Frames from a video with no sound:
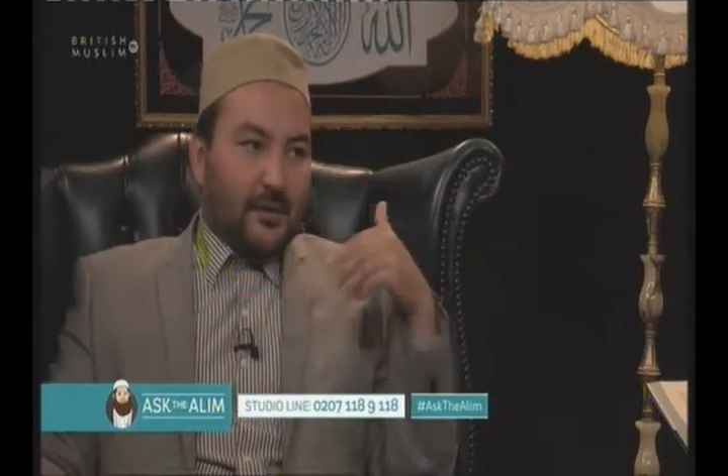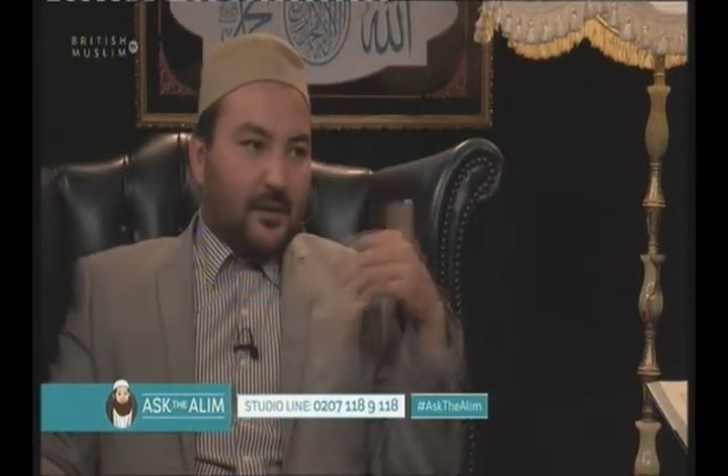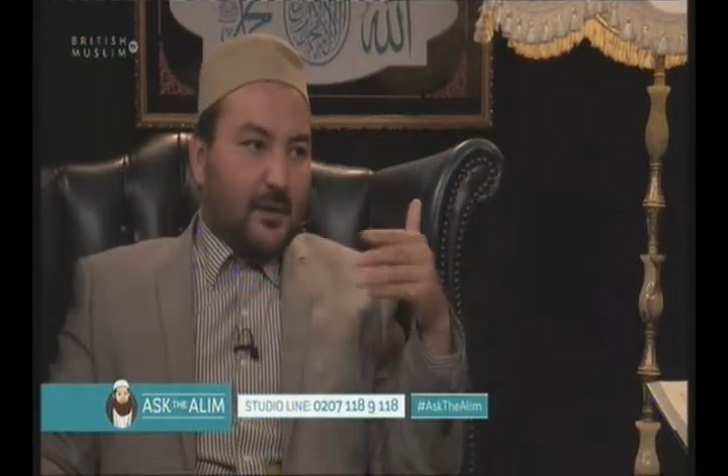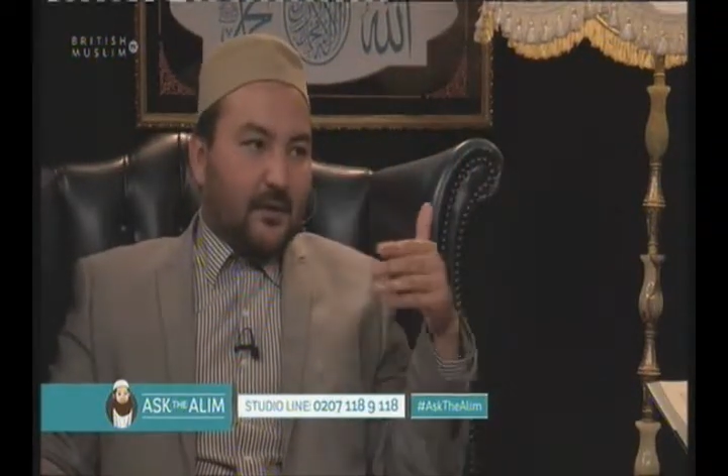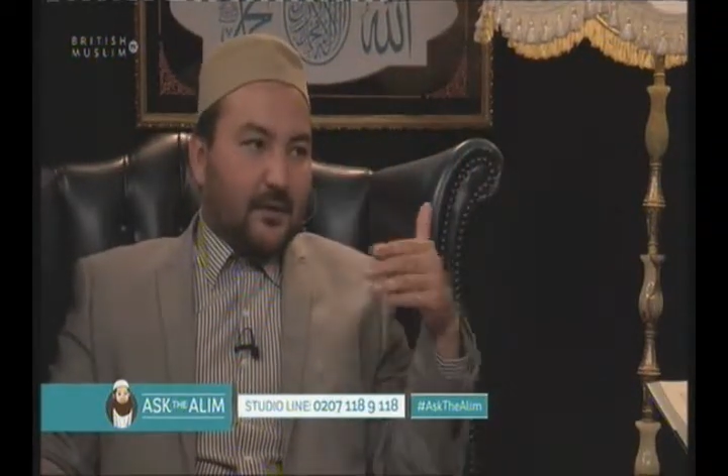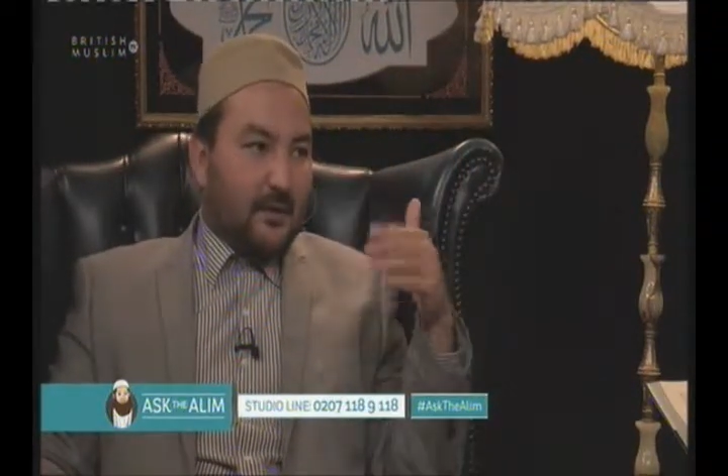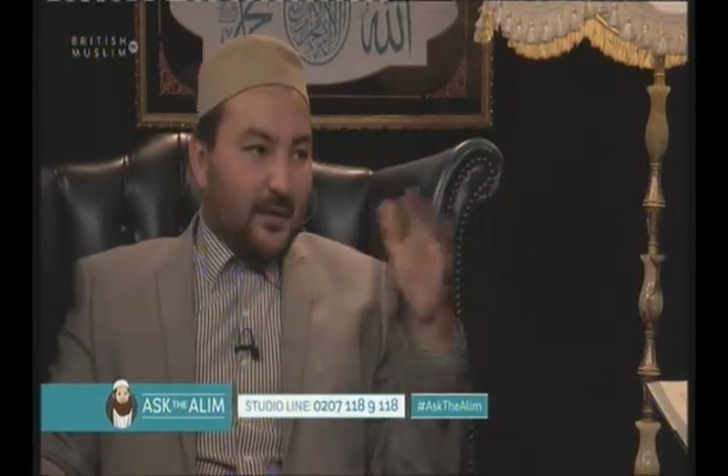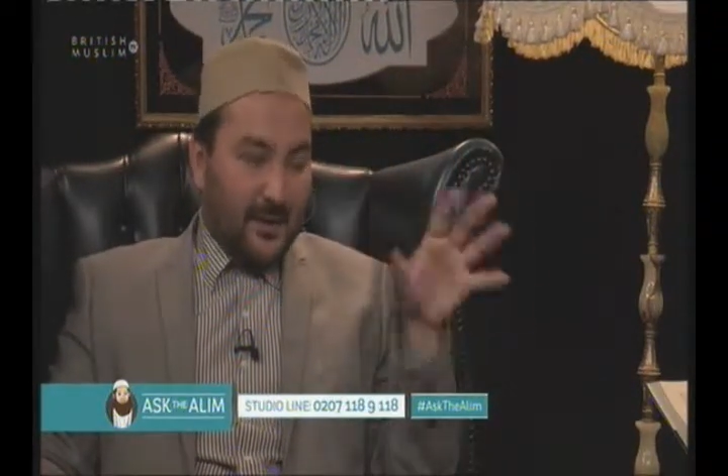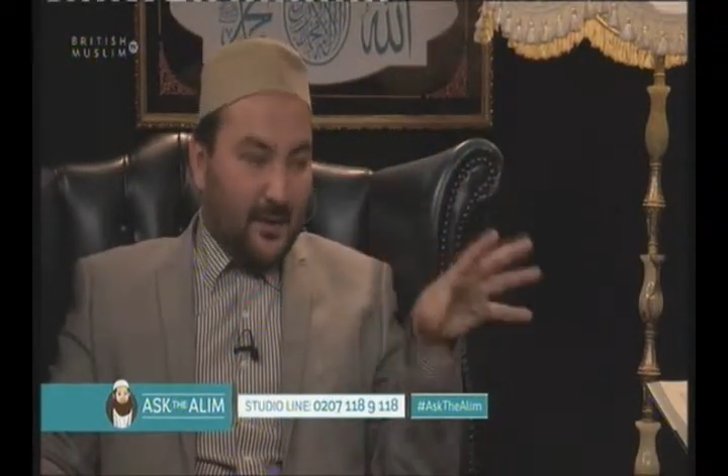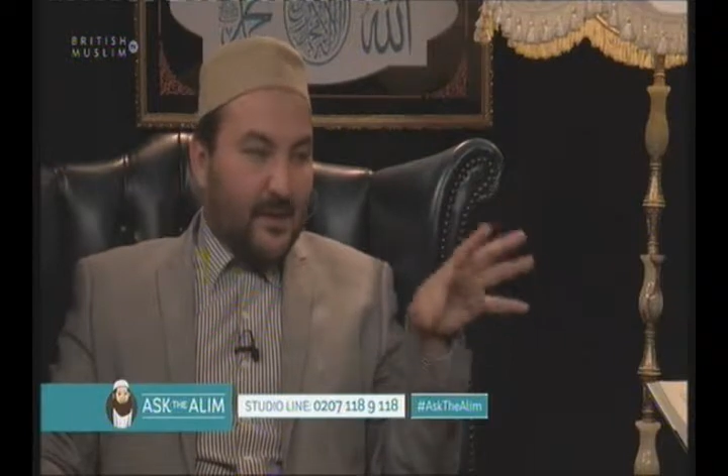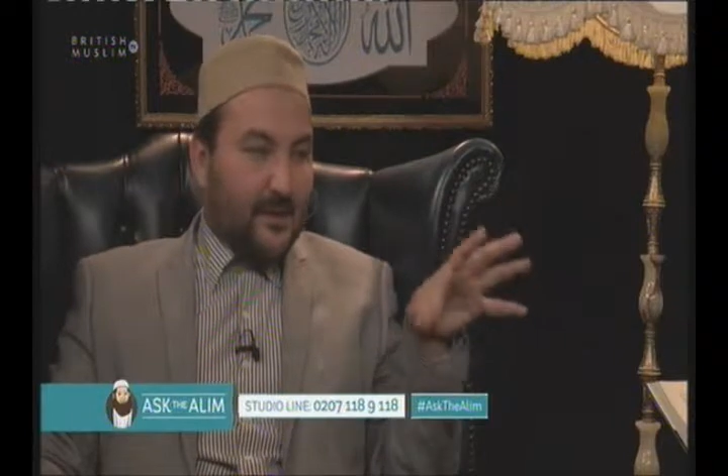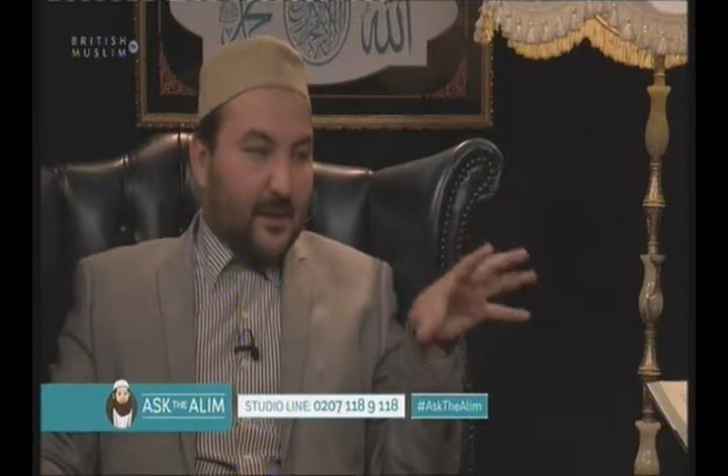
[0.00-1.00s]
uh, in
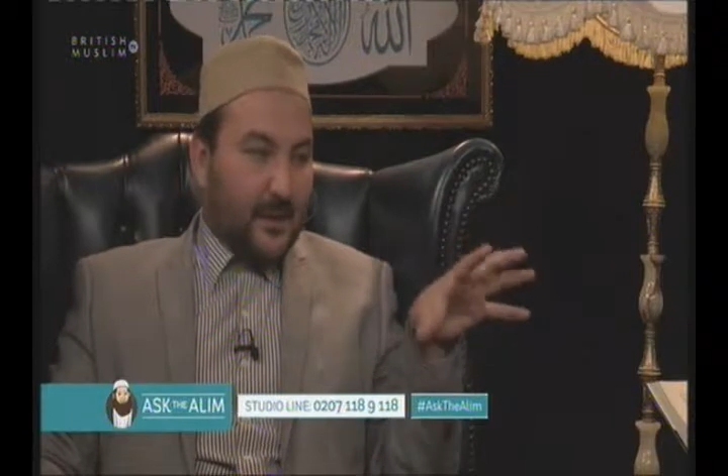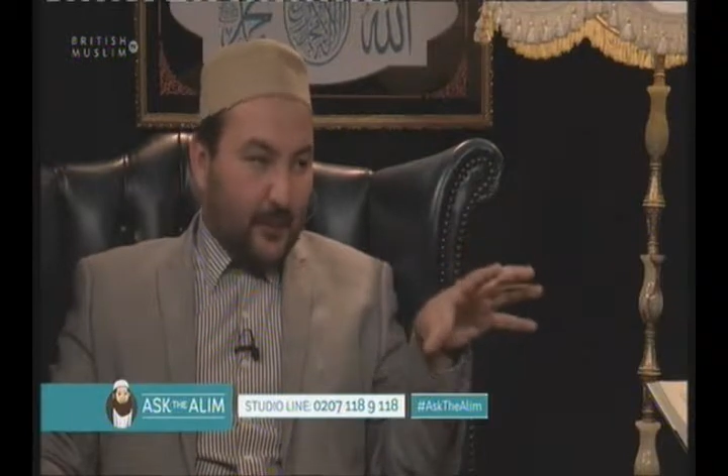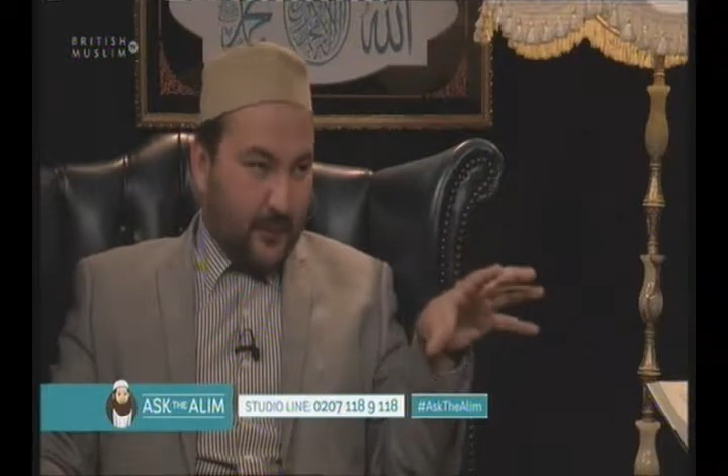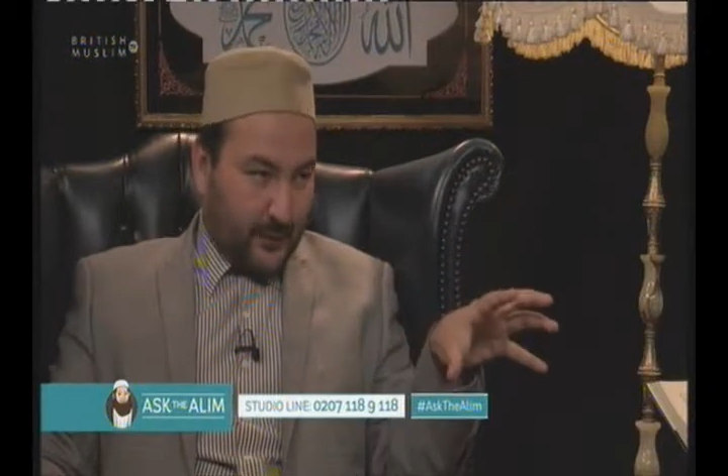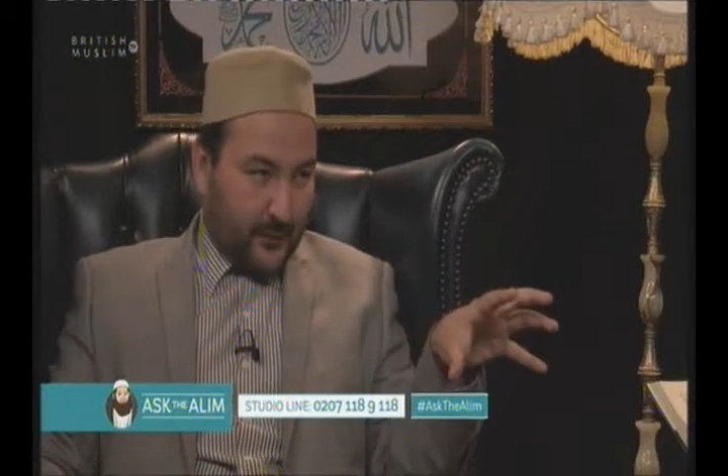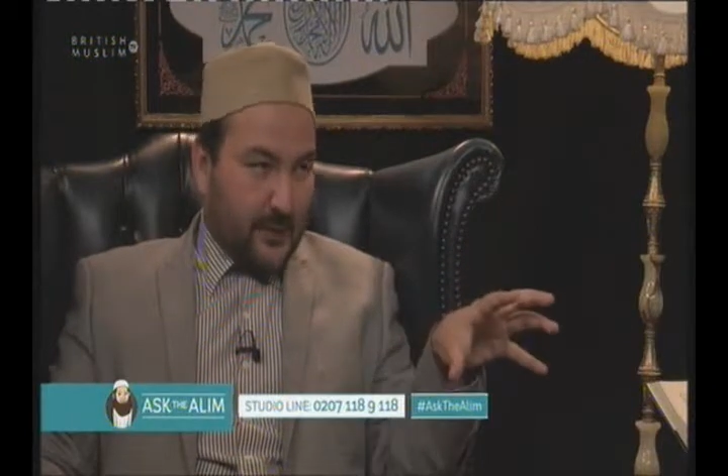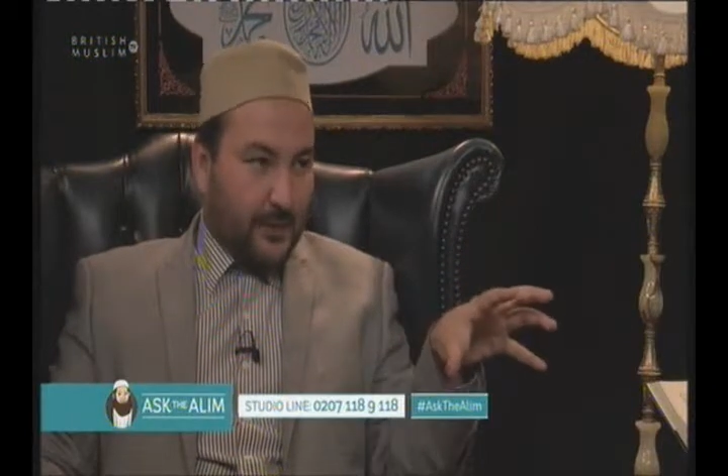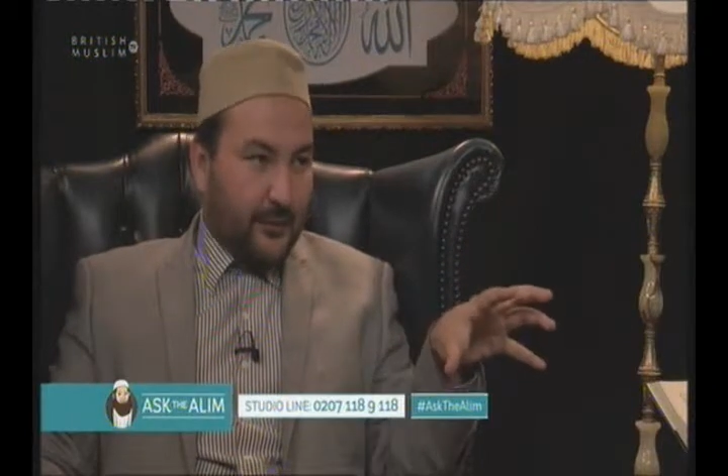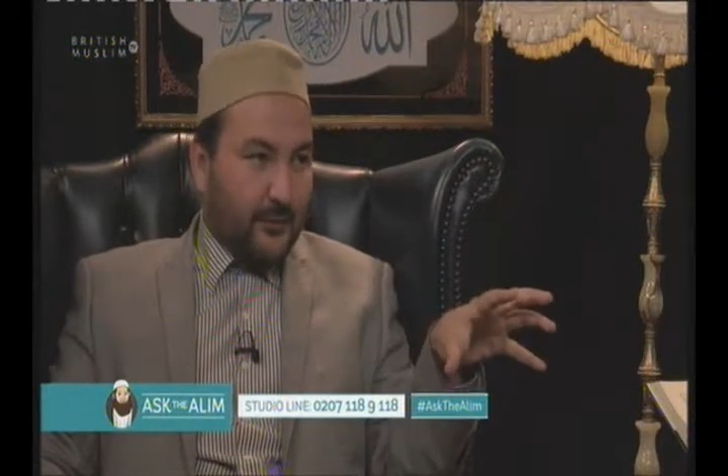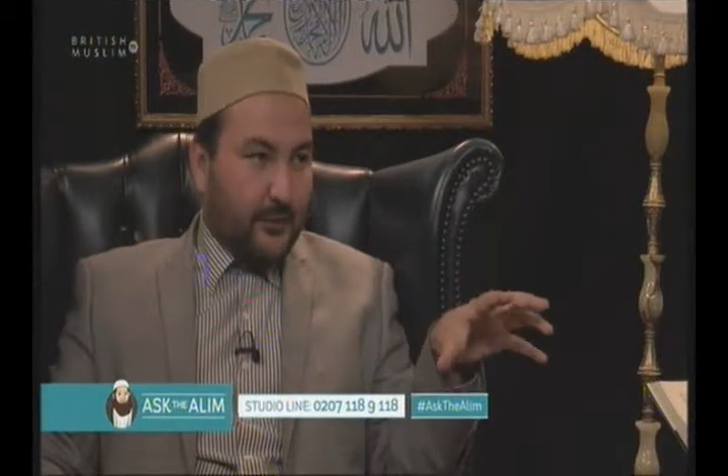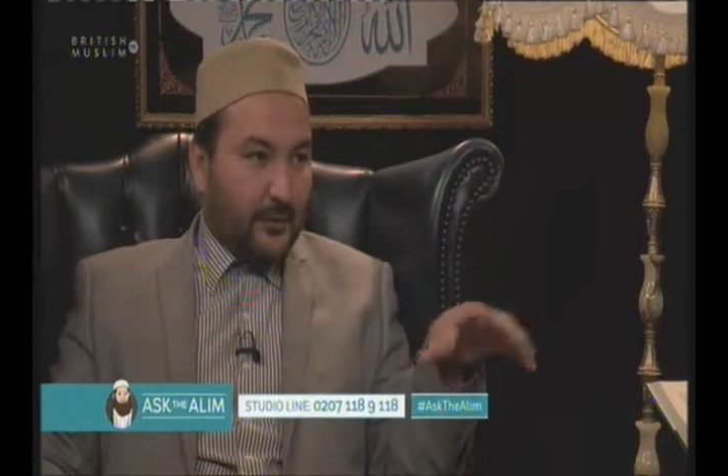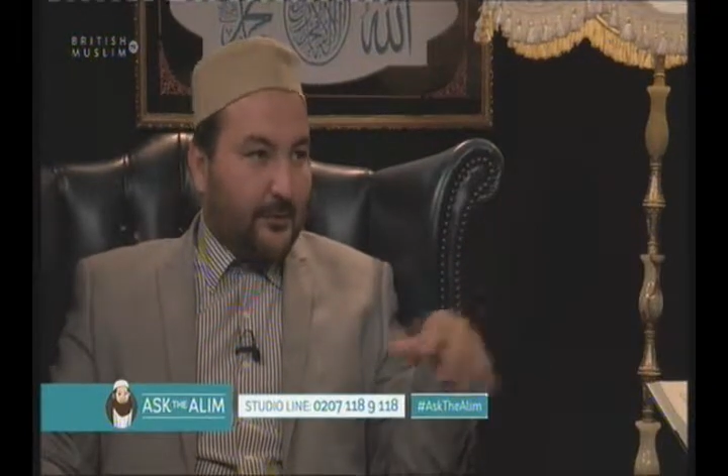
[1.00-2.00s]
these type of
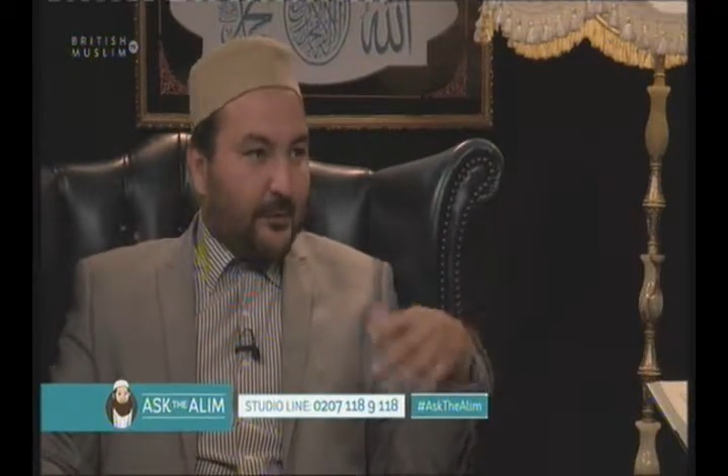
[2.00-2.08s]
issues